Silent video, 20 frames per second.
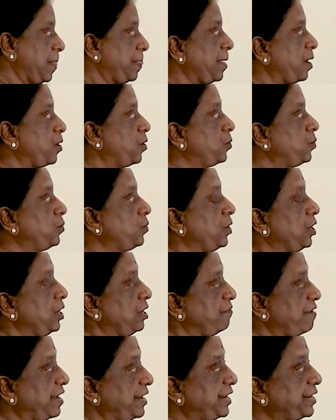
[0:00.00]
Now
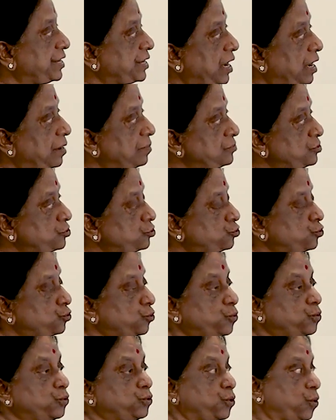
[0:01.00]
when it comes
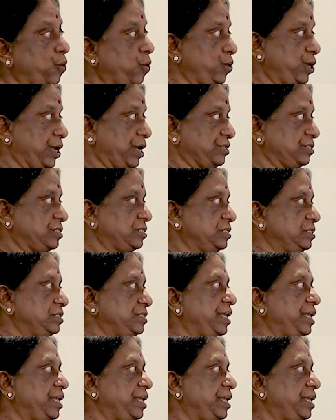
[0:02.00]
through donors,